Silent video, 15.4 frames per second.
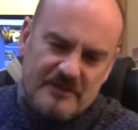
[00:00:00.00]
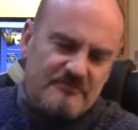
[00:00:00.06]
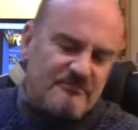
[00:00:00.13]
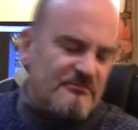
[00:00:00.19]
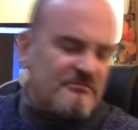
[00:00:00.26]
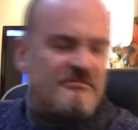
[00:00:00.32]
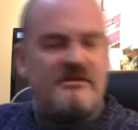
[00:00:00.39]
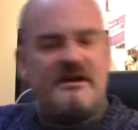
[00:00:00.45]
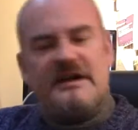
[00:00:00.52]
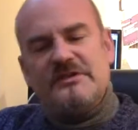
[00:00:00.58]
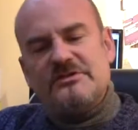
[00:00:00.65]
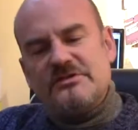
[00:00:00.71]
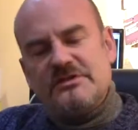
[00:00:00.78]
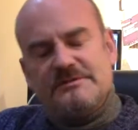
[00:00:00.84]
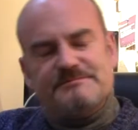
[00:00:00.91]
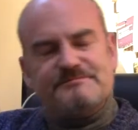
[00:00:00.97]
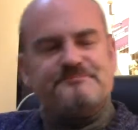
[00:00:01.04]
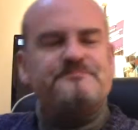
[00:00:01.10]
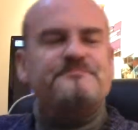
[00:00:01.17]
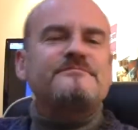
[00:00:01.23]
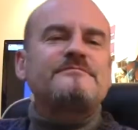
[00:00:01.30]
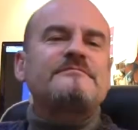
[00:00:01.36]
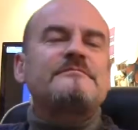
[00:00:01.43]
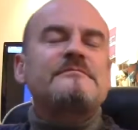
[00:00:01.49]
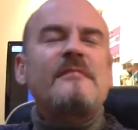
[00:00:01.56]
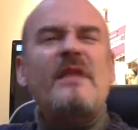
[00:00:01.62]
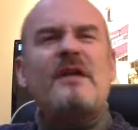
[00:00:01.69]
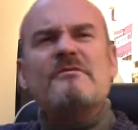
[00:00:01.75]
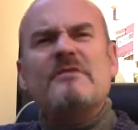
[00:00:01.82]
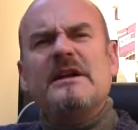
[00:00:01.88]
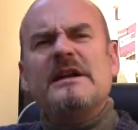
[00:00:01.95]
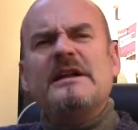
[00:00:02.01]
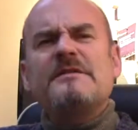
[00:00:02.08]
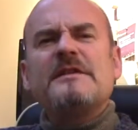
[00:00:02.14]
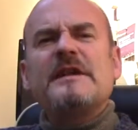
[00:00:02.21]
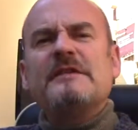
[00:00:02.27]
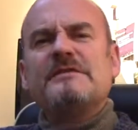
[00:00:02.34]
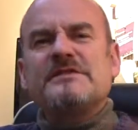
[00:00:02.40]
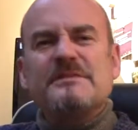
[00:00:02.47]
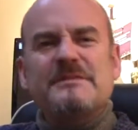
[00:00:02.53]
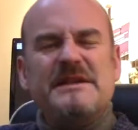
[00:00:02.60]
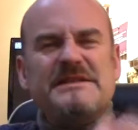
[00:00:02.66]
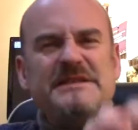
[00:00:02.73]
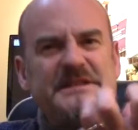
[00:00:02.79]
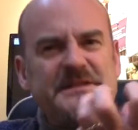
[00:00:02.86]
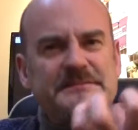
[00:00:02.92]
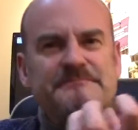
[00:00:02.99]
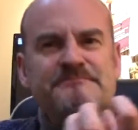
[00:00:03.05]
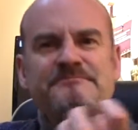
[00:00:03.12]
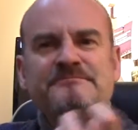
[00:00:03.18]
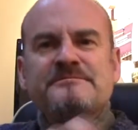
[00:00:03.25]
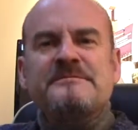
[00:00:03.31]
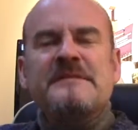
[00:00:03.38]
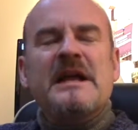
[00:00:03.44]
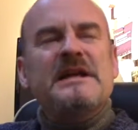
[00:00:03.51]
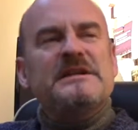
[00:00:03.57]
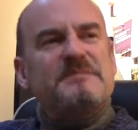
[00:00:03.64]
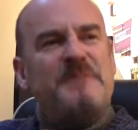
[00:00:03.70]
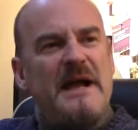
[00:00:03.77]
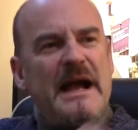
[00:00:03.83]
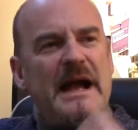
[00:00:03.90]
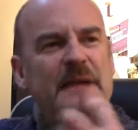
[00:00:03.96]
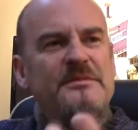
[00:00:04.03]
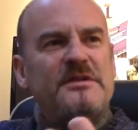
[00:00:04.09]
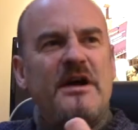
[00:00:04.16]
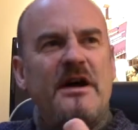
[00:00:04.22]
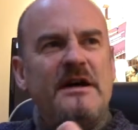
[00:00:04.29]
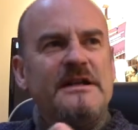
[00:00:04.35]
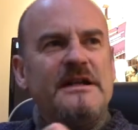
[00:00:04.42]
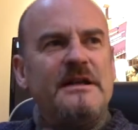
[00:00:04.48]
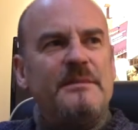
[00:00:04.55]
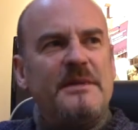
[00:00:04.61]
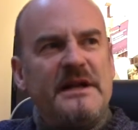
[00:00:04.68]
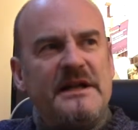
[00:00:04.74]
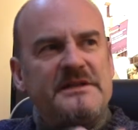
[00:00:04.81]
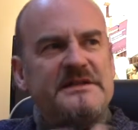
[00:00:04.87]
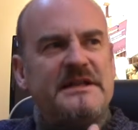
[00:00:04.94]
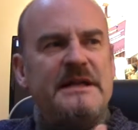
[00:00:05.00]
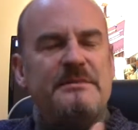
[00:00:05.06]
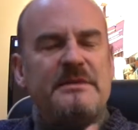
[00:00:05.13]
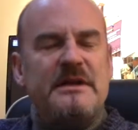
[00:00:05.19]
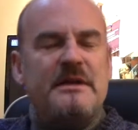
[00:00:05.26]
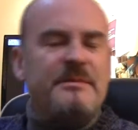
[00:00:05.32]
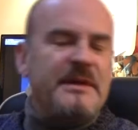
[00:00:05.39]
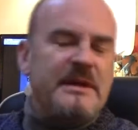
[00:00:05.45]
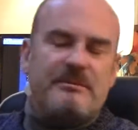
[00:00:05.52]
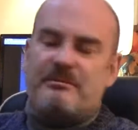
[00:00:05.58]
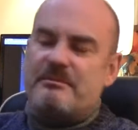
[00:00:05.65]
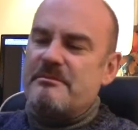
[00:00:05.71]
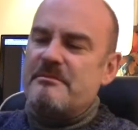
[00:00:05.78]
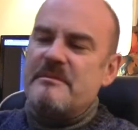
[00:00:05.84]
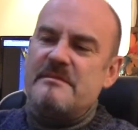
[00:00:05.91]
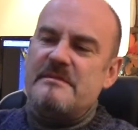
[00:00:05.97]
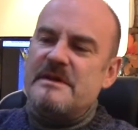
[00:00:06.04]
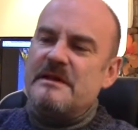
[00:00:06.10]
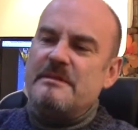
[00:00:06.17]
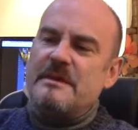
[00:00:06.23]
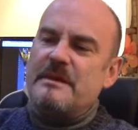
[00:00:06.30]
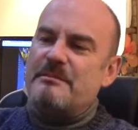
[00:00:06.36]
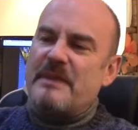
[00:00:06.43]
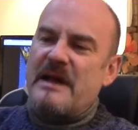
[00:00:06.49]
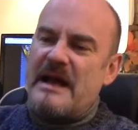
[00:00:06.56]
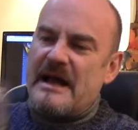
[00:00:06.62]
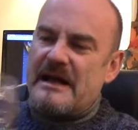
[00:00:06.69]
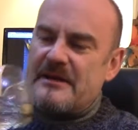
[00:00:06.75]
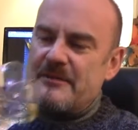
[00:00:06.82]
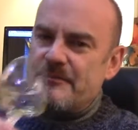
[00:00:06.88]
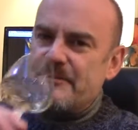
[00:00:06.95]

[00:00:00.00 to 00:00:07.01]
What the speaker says: and rich and really flavoursome. This is perhaps hiding a bit. It's keeping a bit. Little bit back.